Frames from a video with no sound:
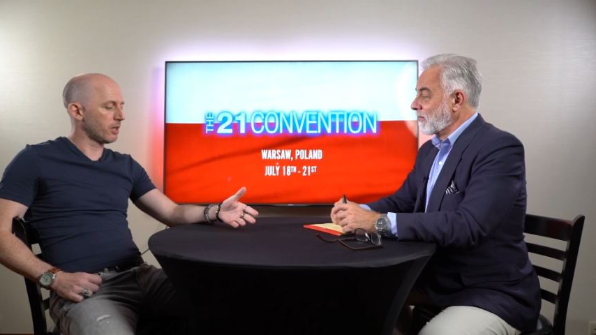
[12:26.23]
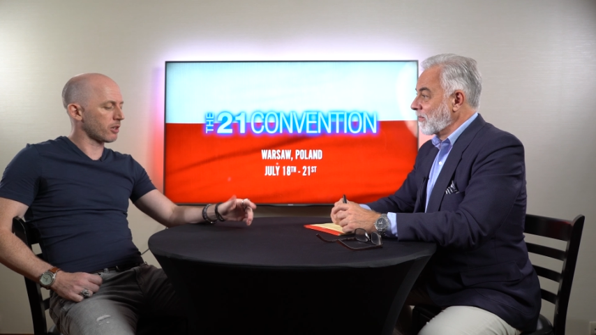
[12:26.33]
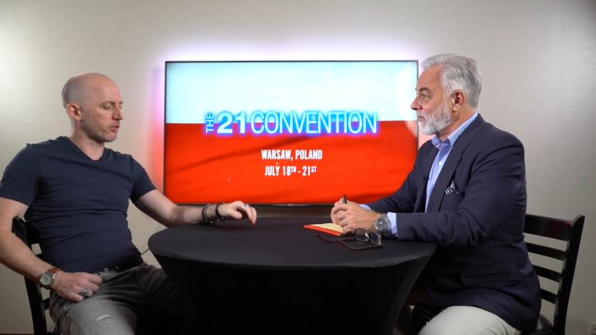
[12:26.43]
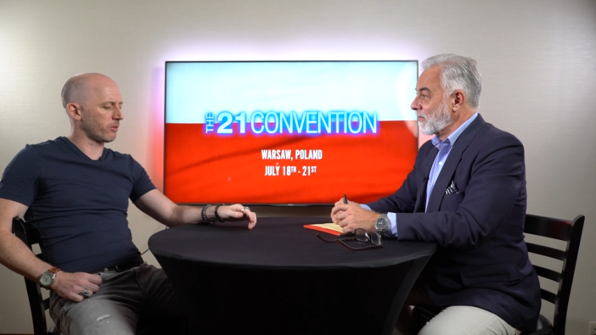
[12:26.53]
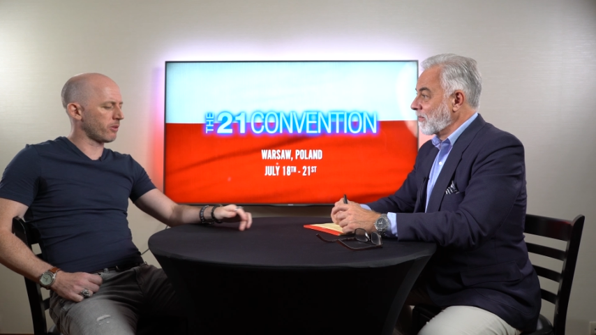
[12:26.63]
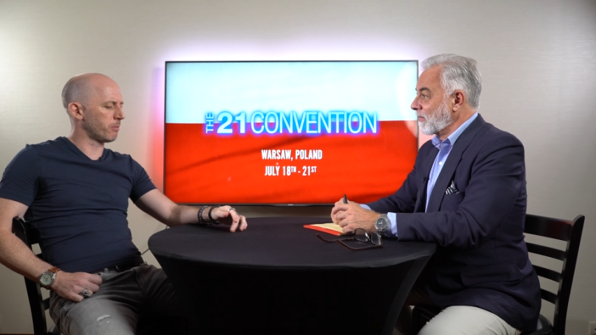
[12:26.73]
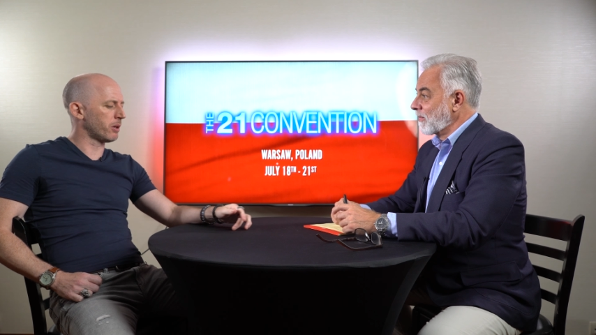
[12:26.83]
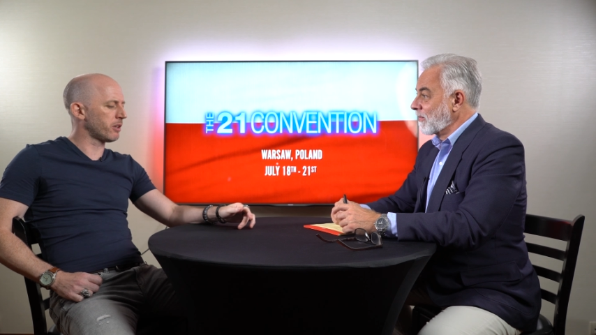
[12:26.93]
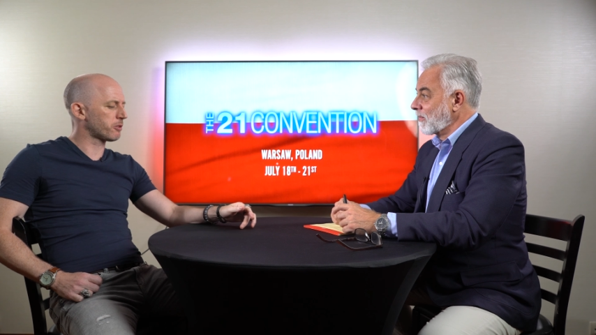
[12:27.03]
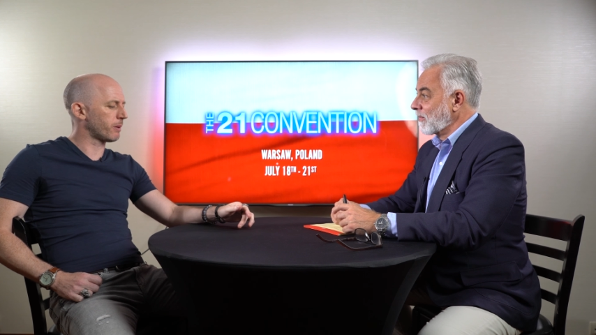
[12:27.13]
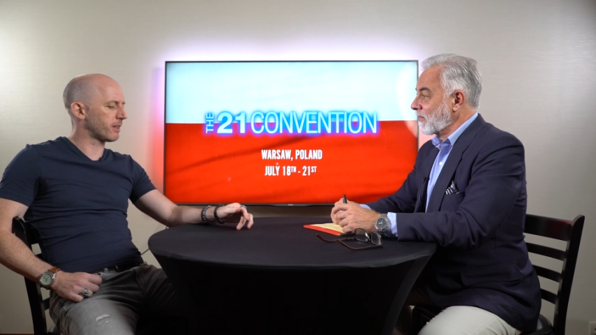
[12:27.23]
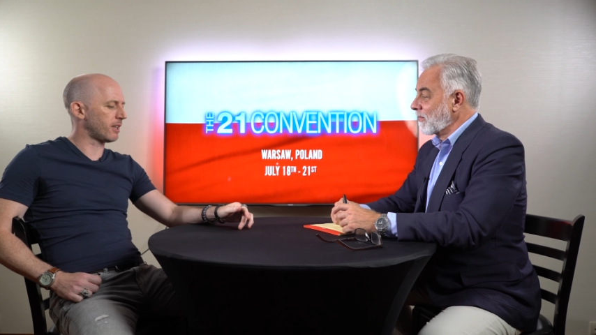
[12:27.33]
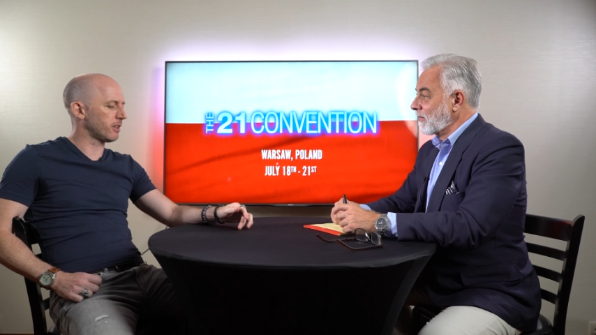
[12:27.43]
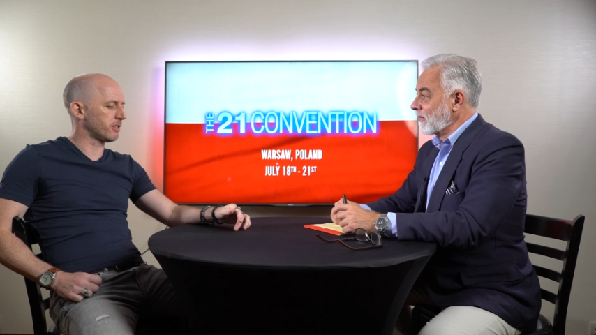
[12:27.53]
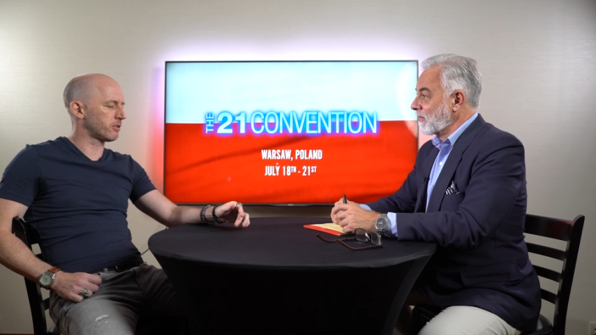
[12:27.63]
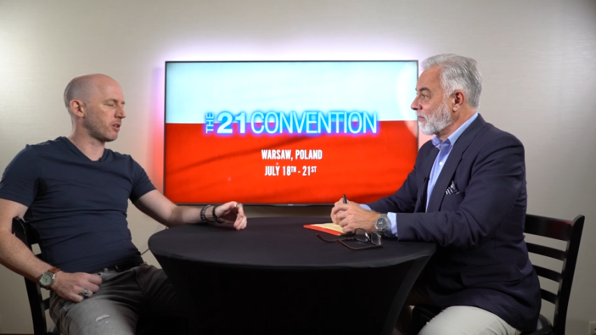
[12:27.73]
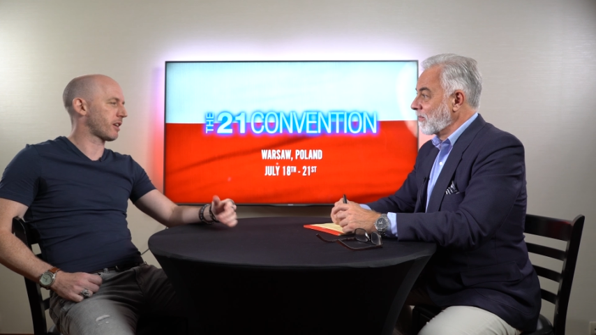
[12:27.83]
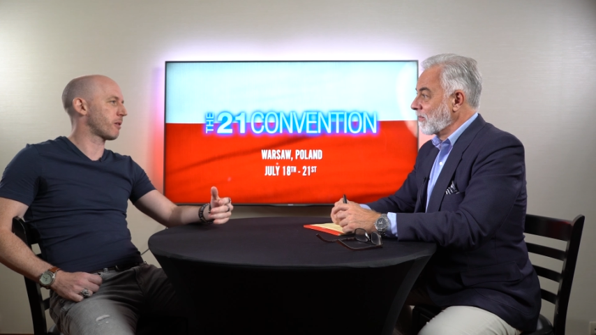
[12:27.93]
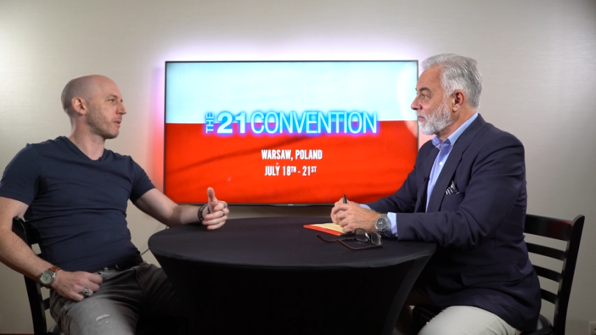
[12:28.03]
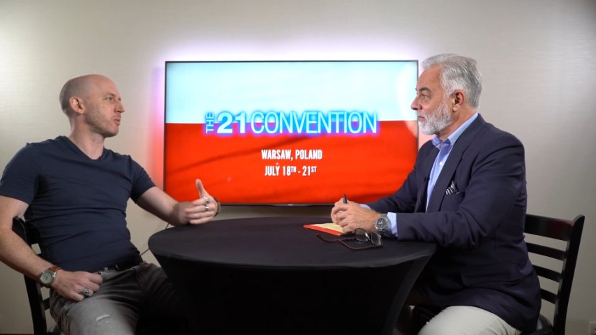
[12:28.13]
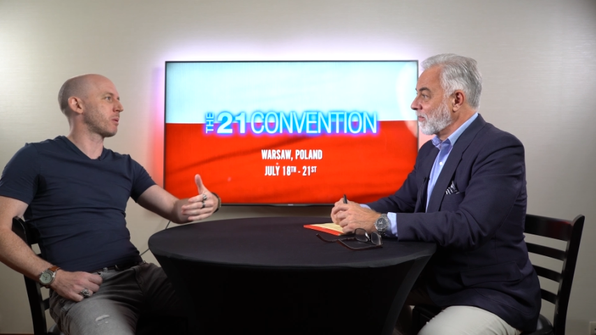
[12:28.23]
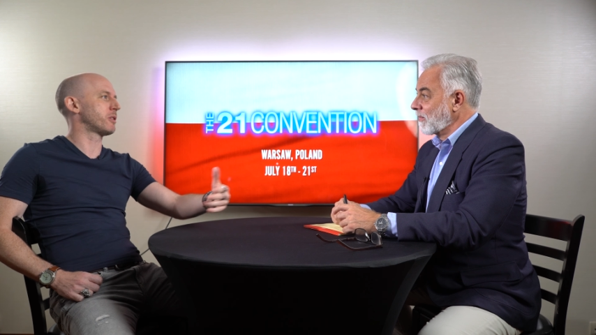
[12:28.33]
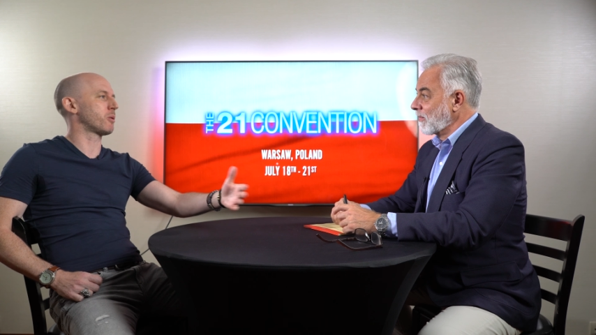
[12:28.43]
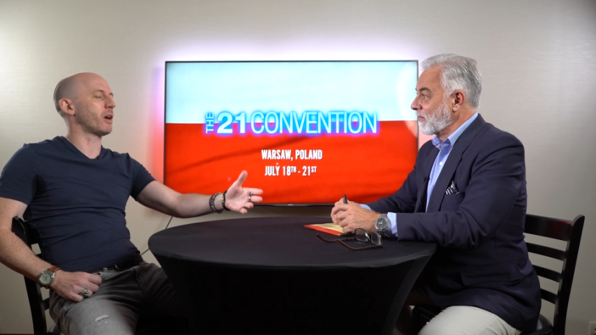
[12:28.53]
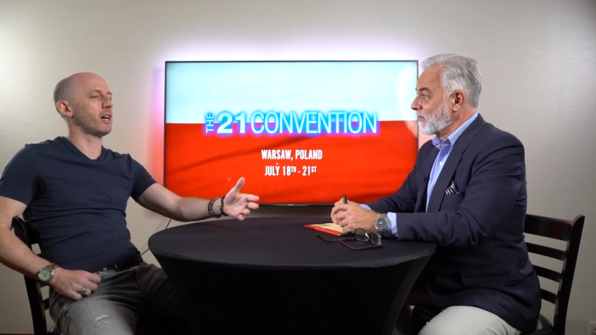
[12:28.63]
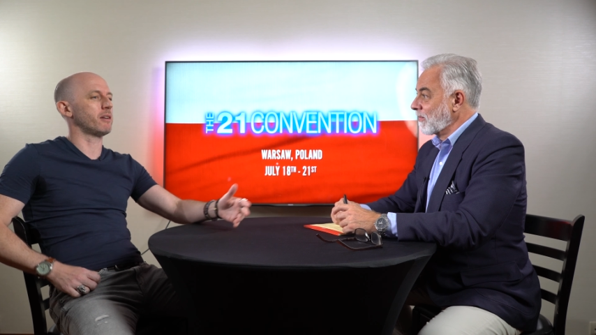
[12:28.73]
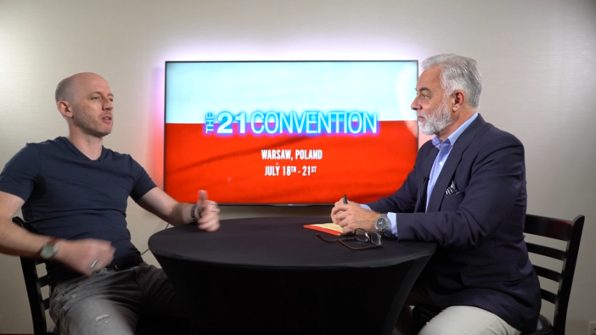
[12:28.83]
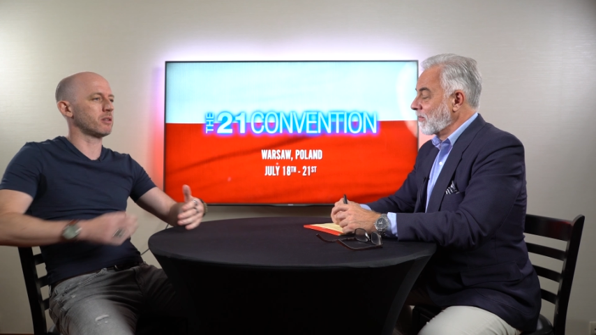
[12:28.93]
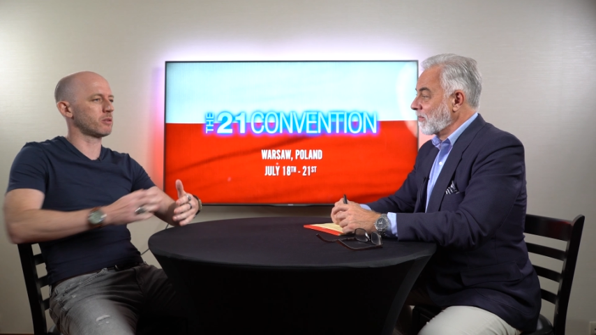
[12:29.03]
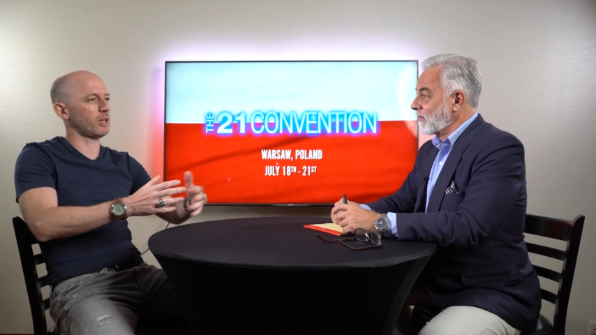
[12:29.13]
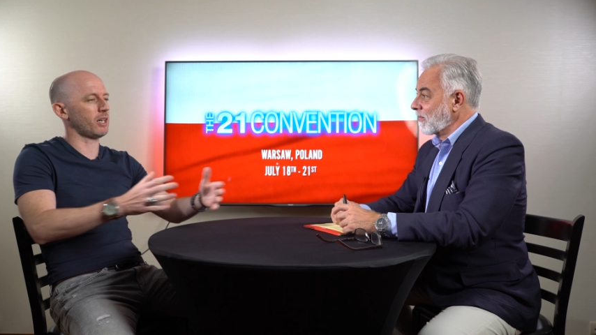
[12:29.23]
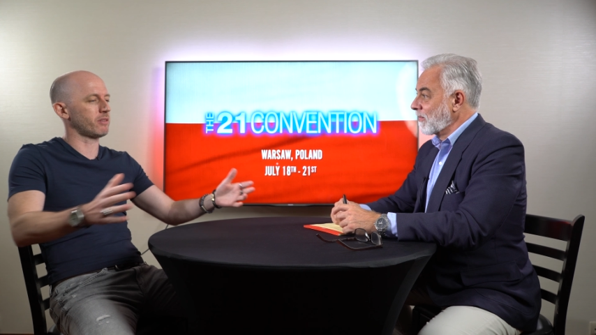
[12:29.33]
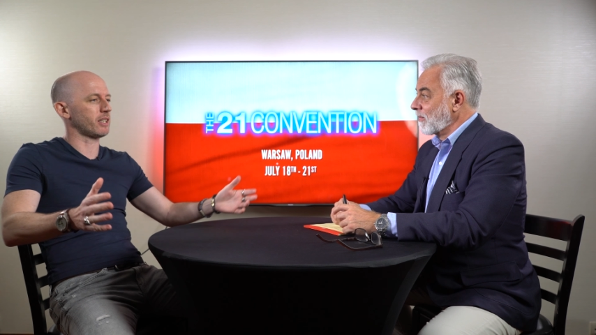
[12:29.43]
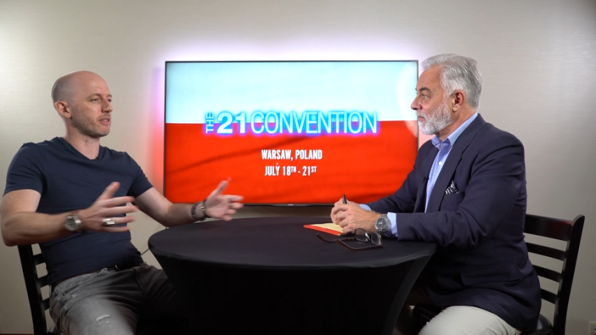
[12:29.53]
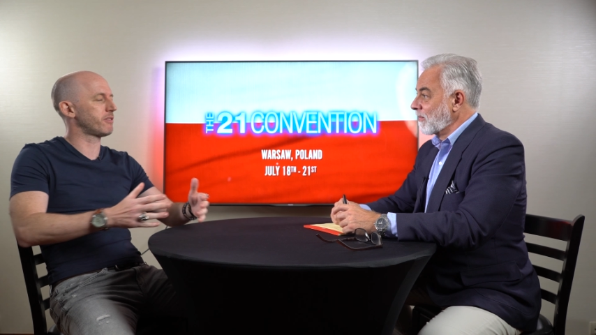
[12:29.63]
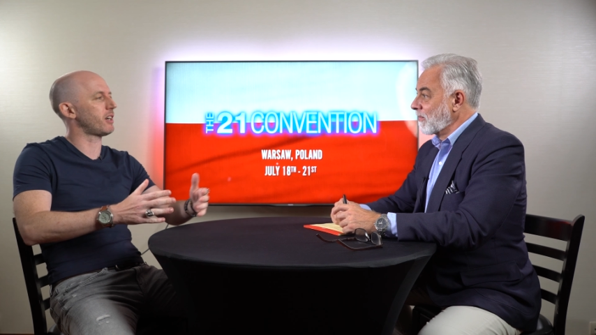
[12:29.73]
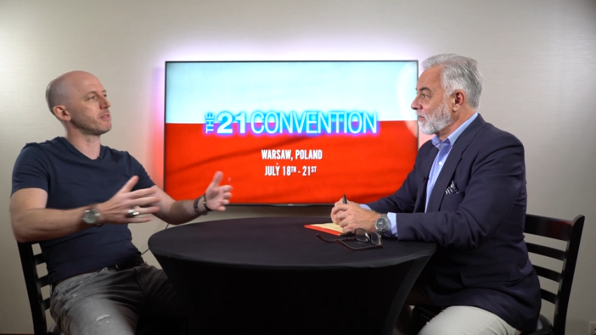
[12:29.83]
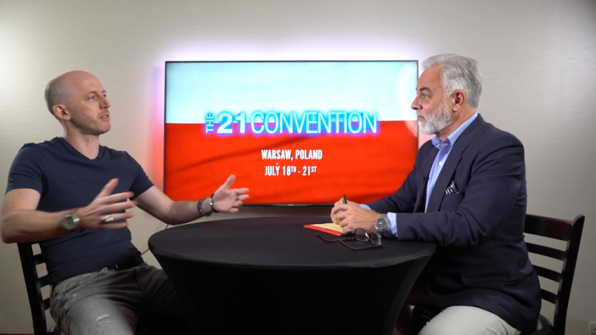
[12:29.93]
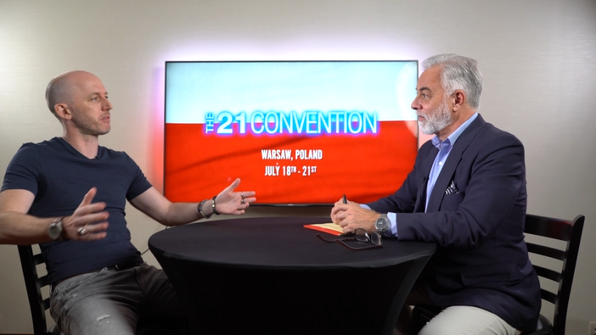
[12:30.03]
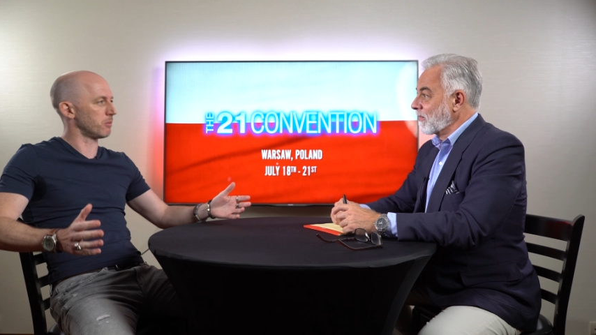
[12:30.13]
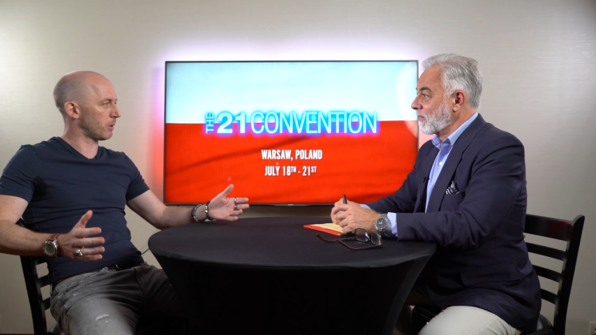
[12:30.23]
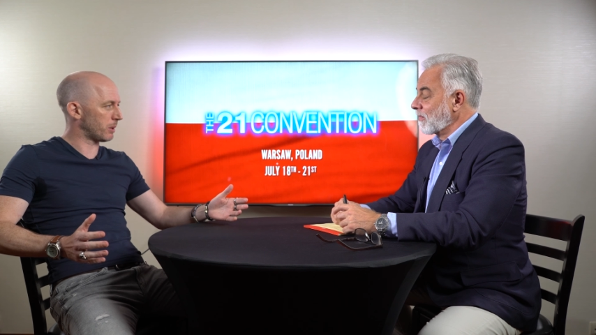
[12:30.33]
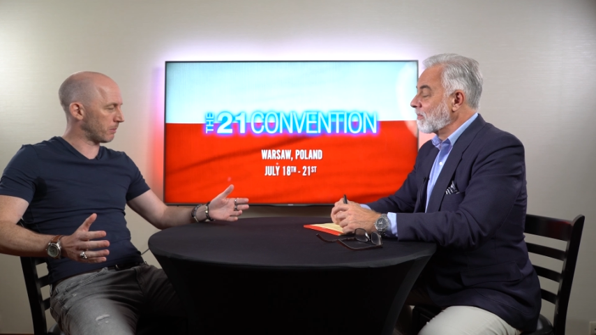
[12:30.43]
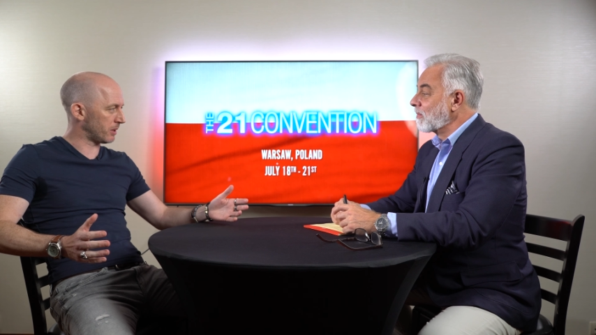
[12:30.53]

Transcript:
Speaker 1: because the abundance mentality is not how many women do I have oh do I have like five different women